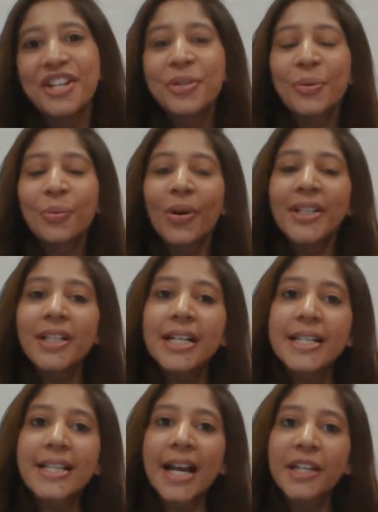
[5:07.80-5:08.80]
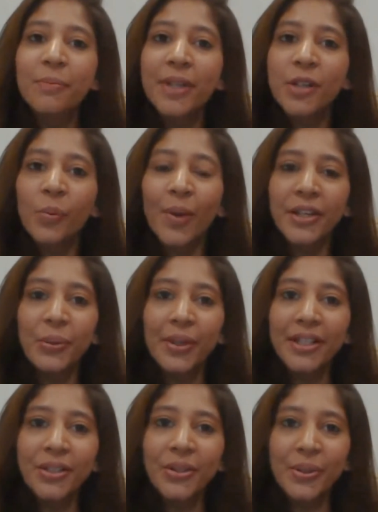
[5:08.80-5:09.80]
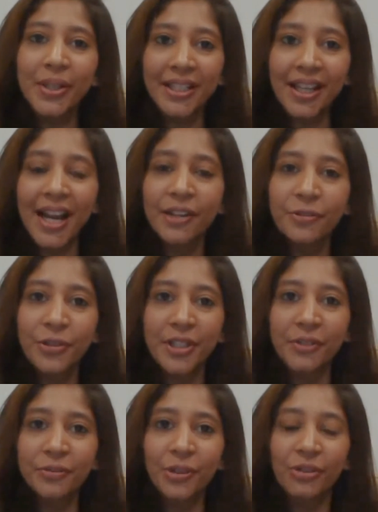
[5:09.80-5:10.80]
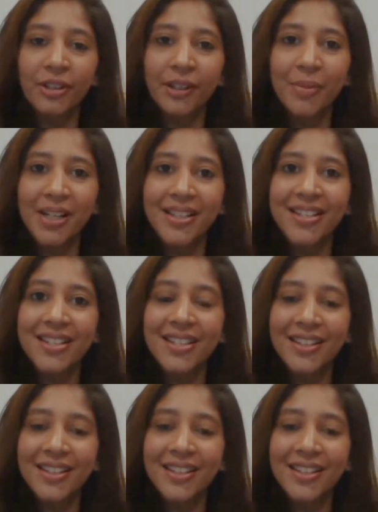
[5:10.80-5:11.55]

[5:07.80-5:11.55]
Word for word: So what assignment were you into in California for three months?